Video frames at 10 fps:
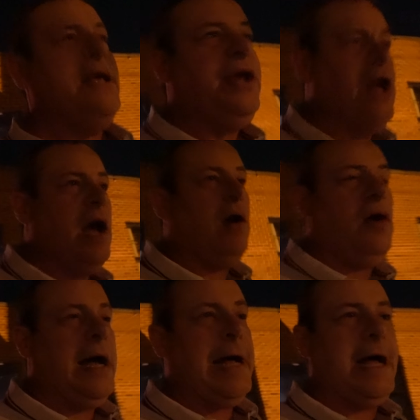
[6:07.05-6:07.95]
You know,
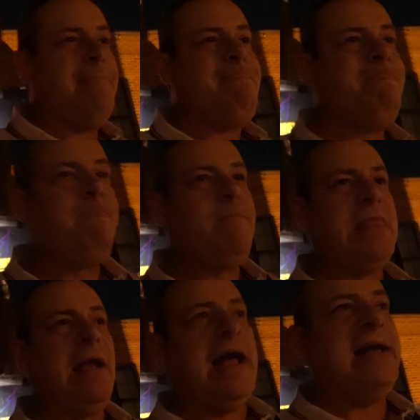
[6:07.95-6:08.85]

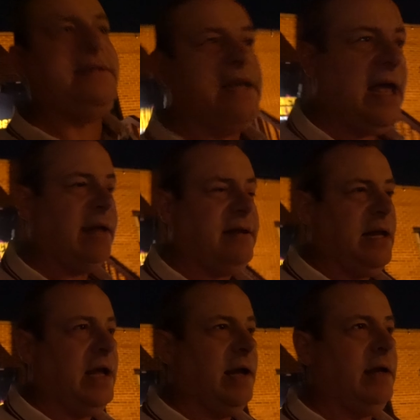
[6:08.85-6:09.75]
I said
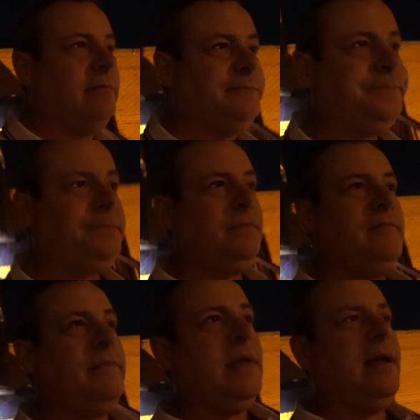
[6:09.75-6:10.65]
today
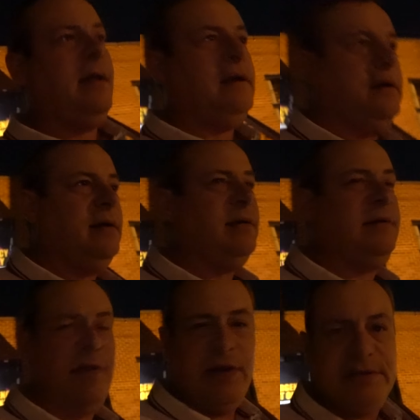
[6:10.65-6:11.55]

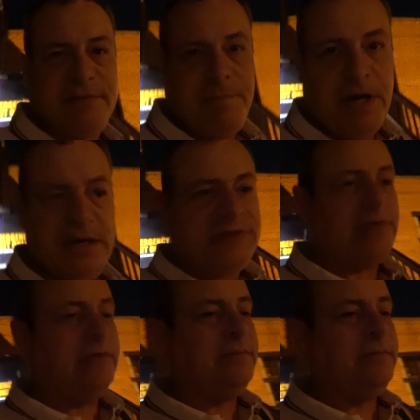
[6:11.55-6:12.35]
to this person